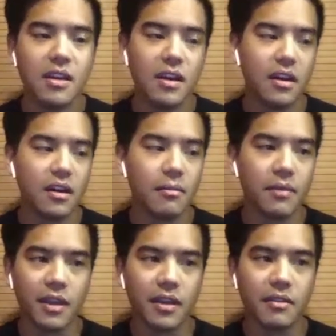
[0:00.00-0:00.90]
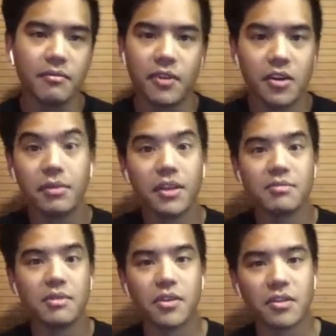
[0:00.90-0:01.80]
um, and very blessed
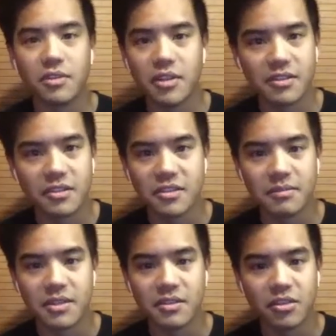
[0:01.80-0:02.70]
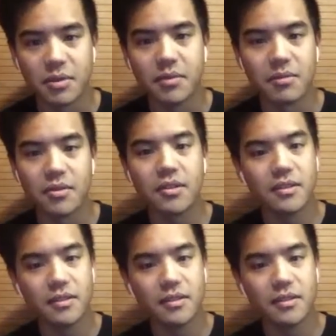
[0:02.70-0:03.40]
to be working with like such an amazing group of people.